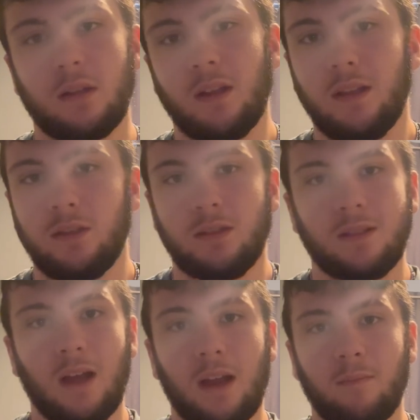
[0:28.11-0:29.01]
his
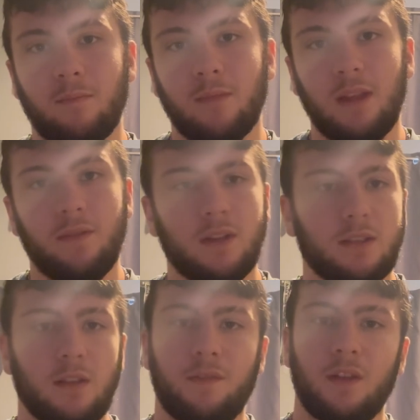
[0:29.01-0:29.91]
time even as
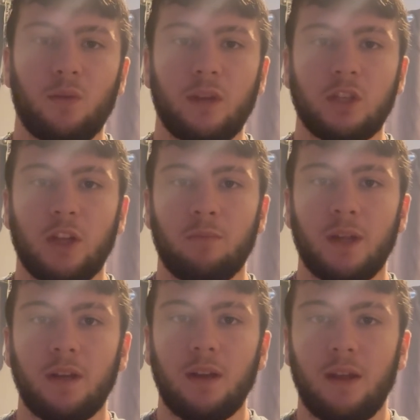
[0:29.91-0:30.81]
the featherweight champion.